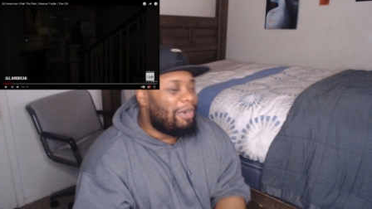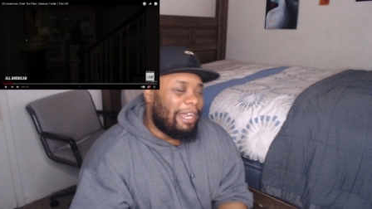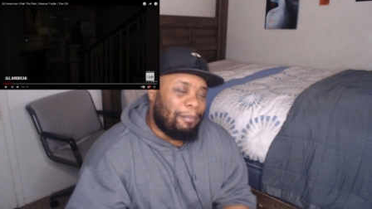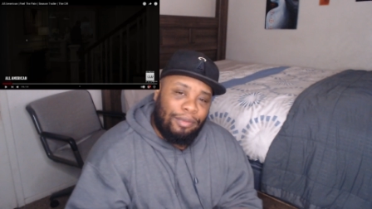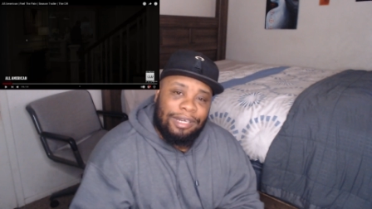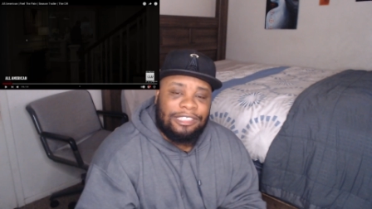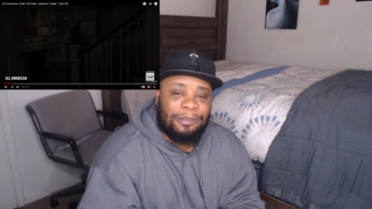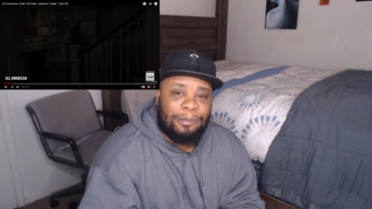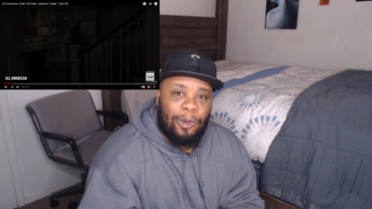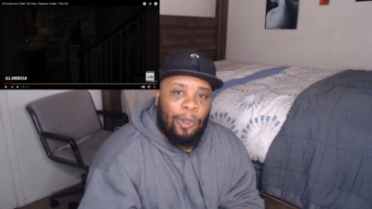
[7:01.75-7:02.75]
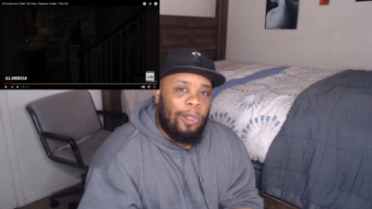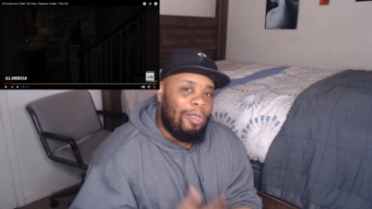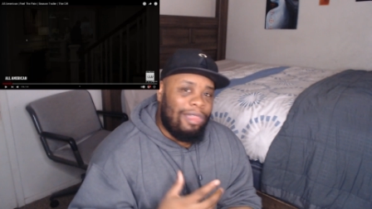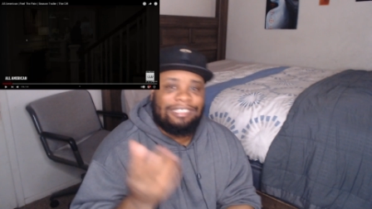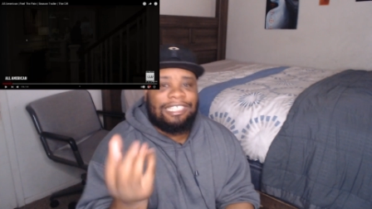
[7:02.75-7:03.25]
that principle.
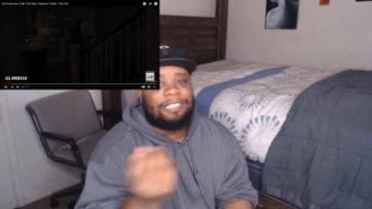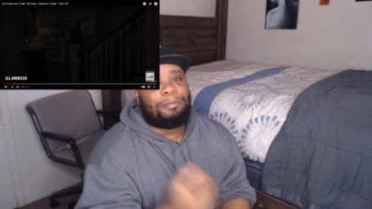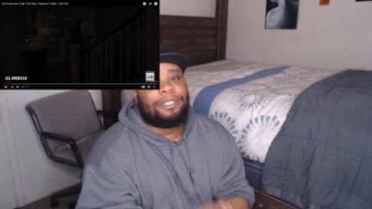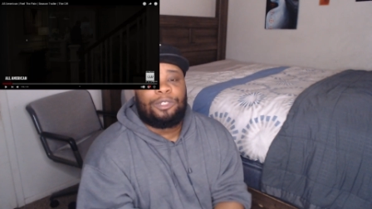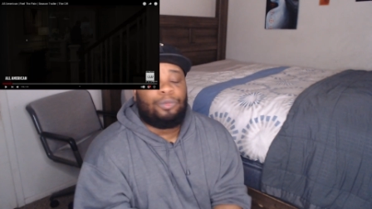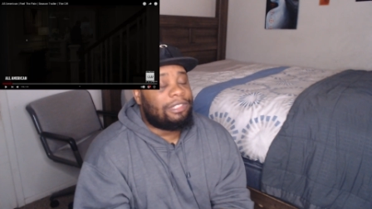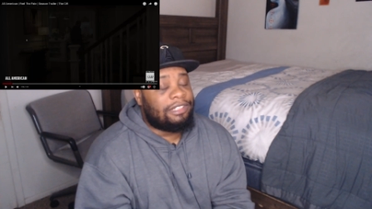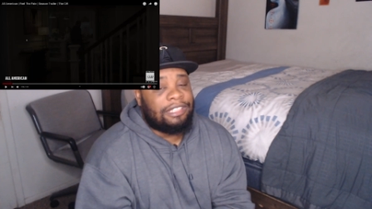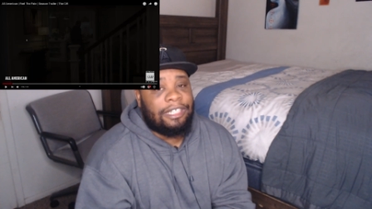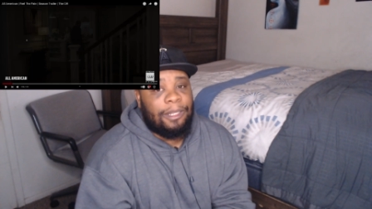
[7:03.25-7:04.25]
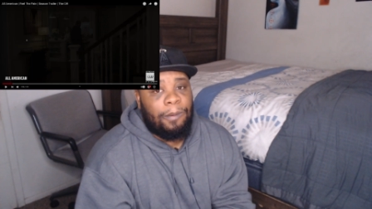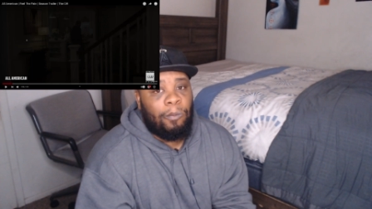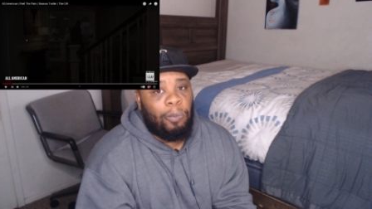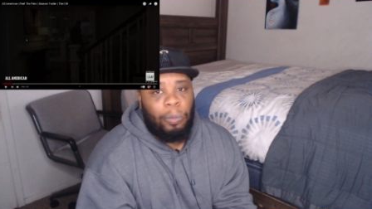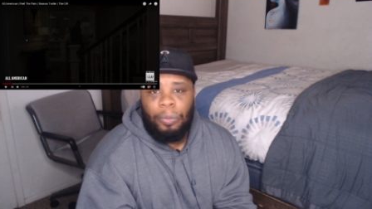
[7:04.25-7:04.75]
Let's say Spencer went to jail.
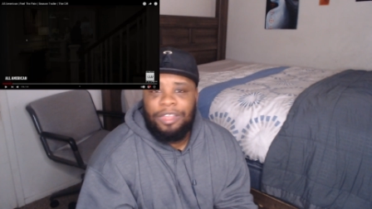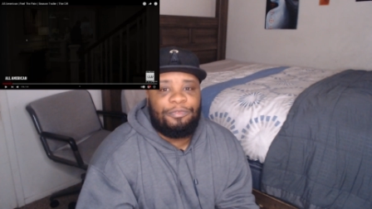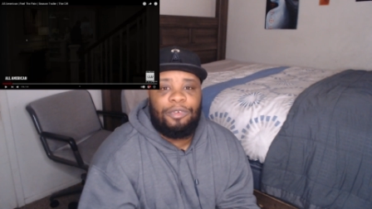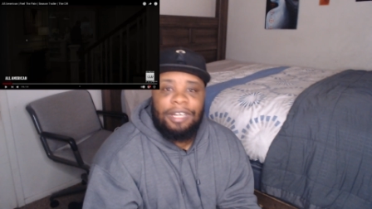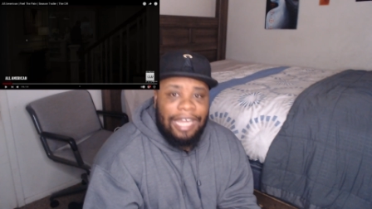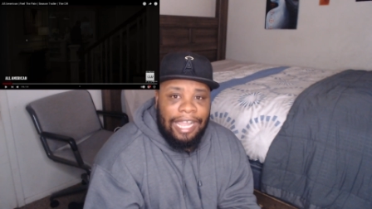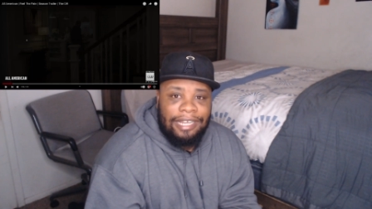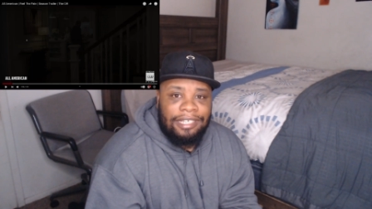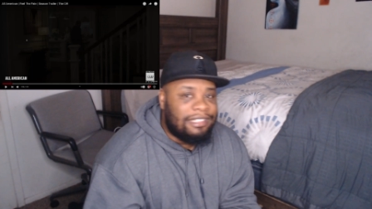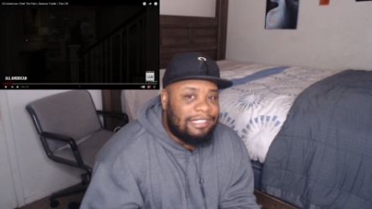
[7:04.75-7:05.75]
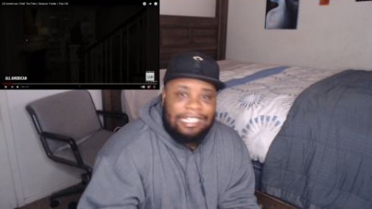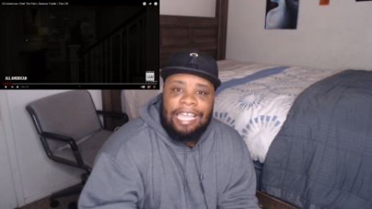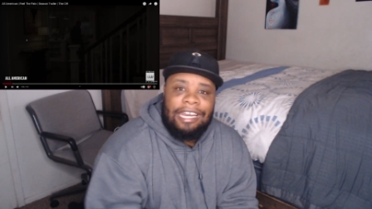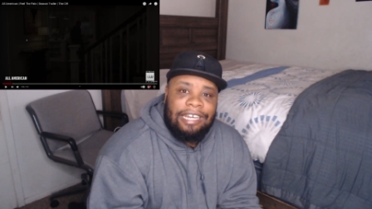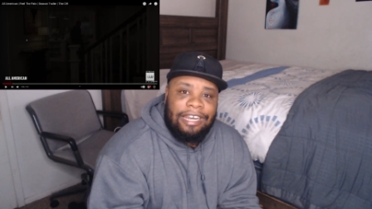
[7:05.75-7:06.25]
This for a night,
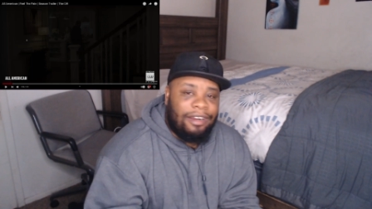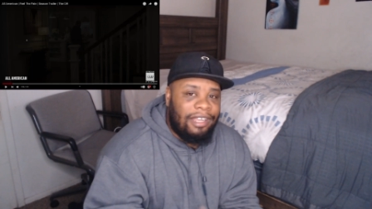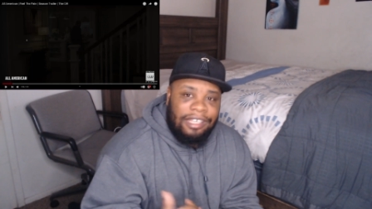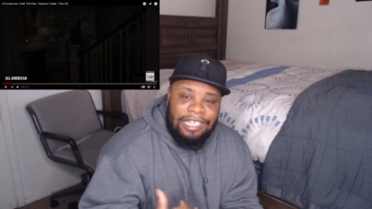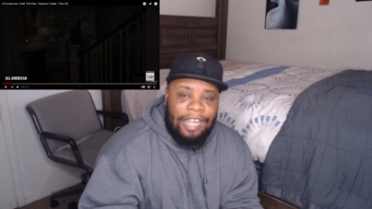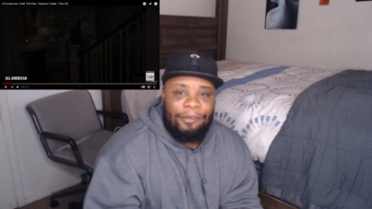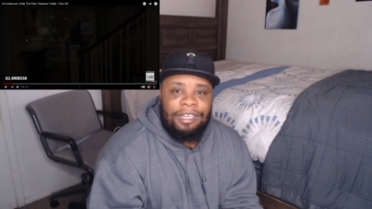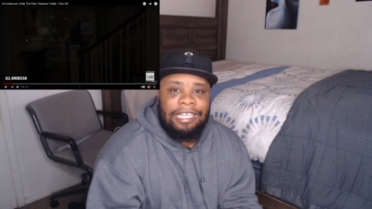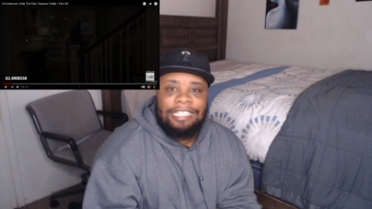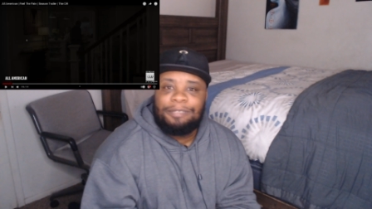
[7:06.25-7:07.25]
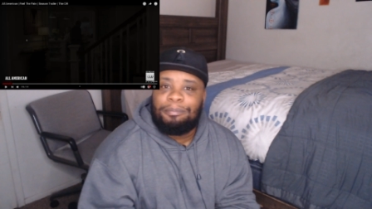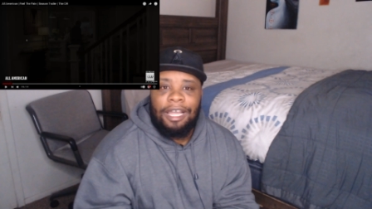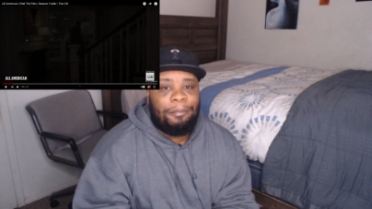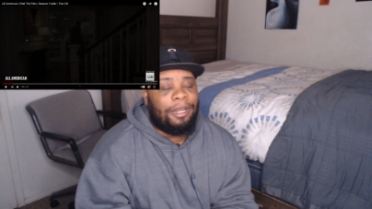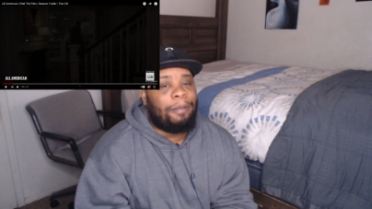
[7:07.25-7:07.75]
sat in there, got released.
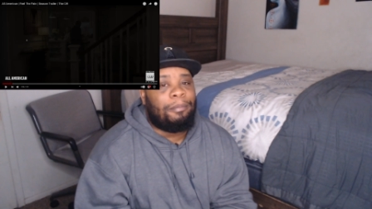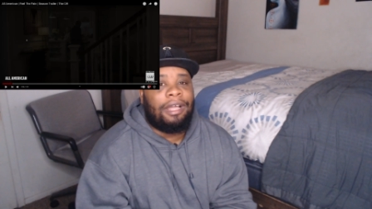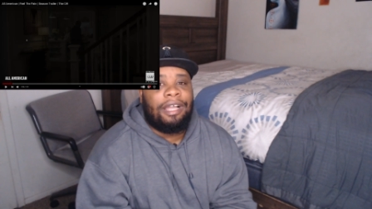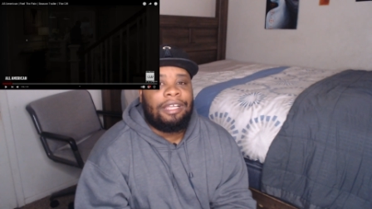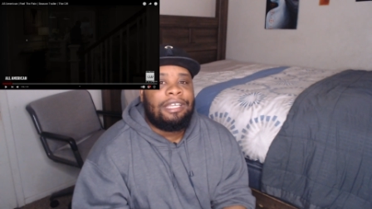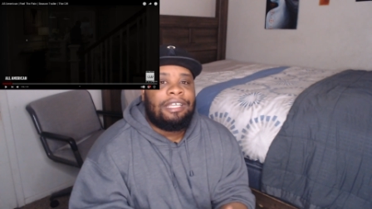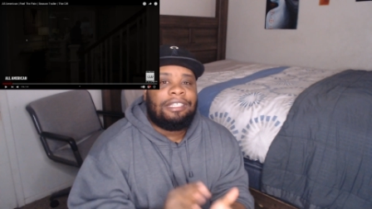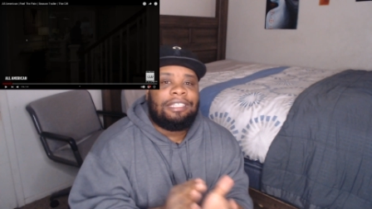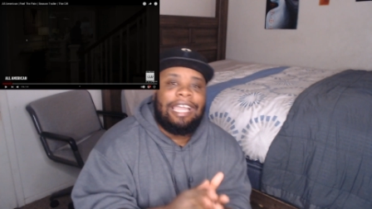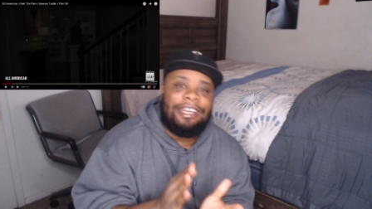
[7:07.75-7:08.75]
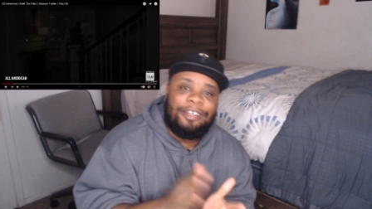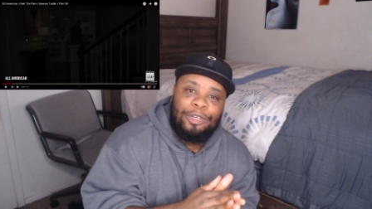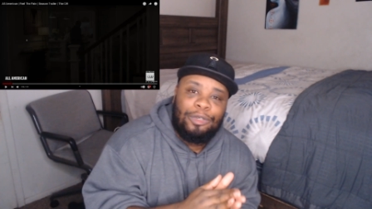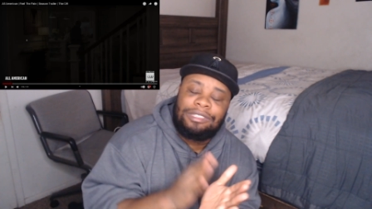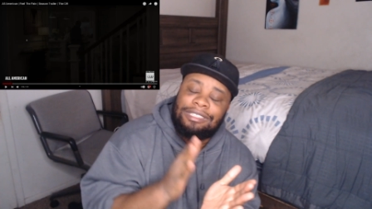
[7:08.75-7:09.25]
Blah blah blah. That
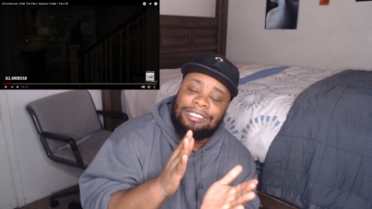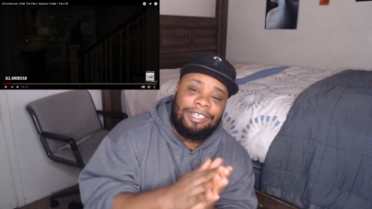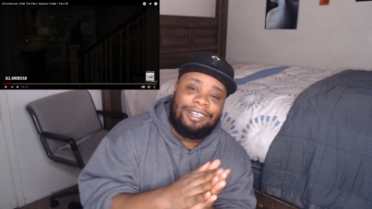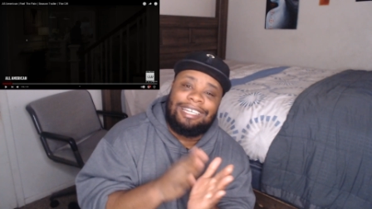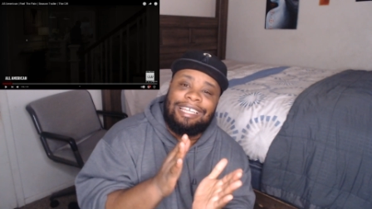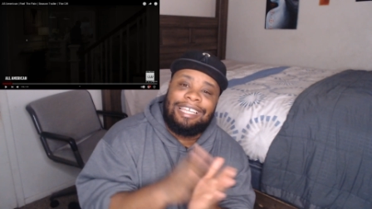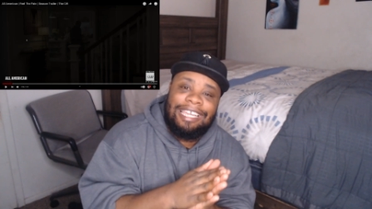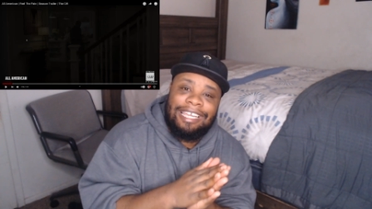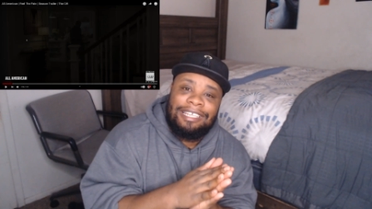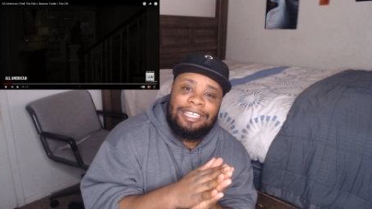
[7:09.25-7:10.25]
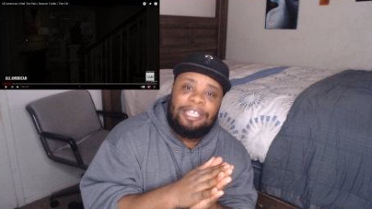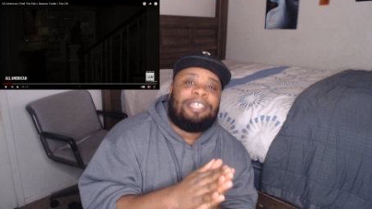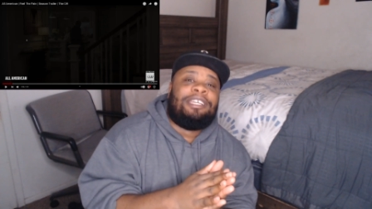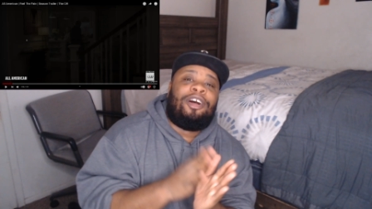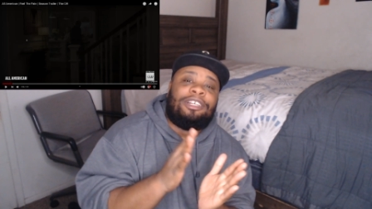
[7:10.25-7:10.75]
news is gonna hit
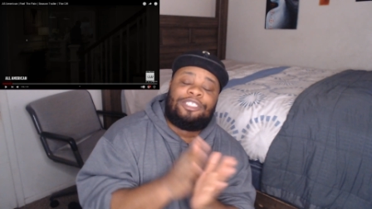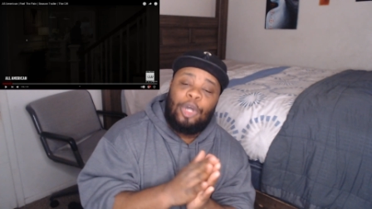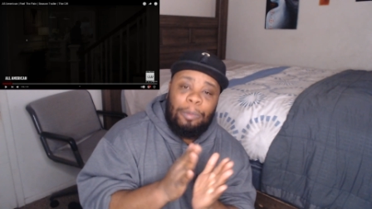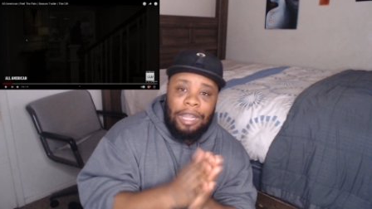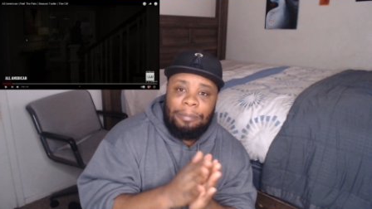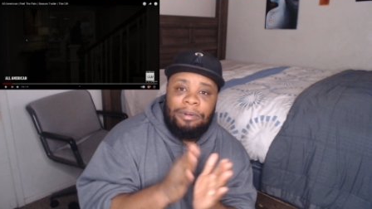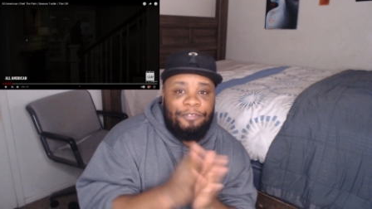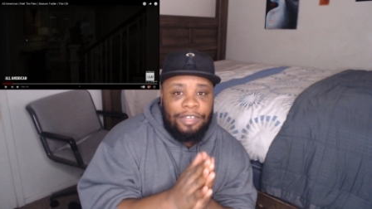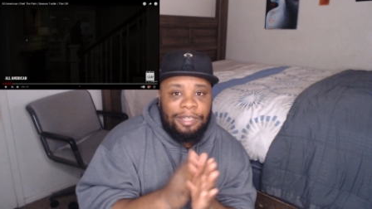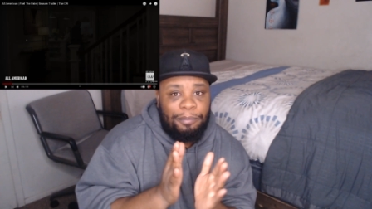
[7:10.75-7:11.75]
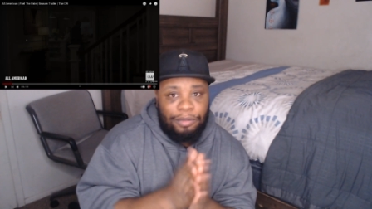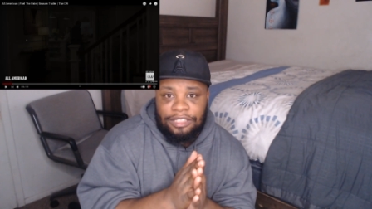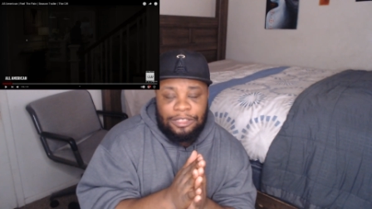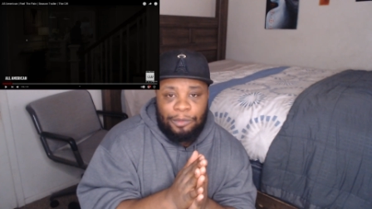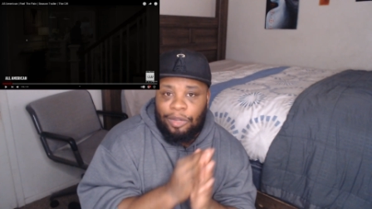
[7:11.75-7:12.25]
our soap opera villain
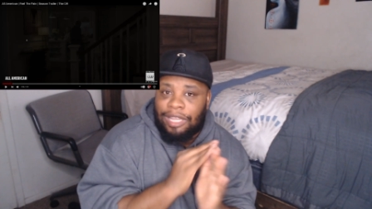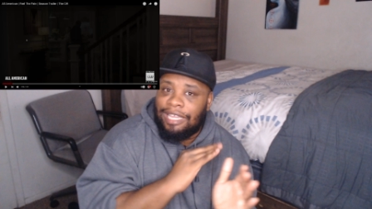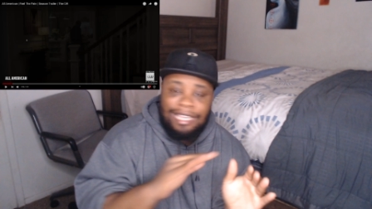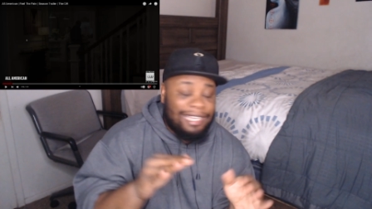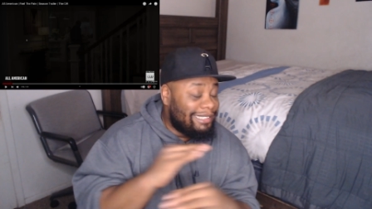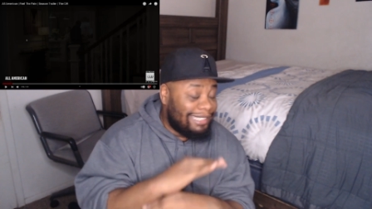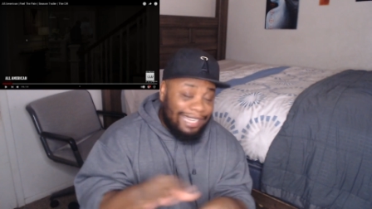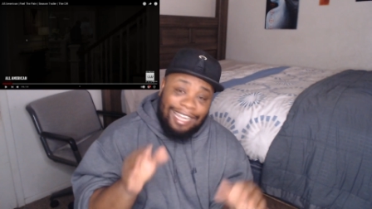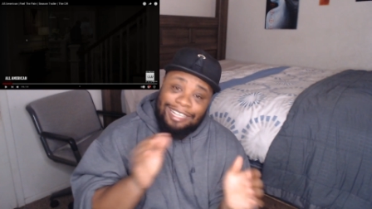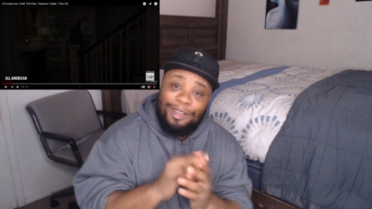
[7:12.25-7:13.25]
principal, and he is not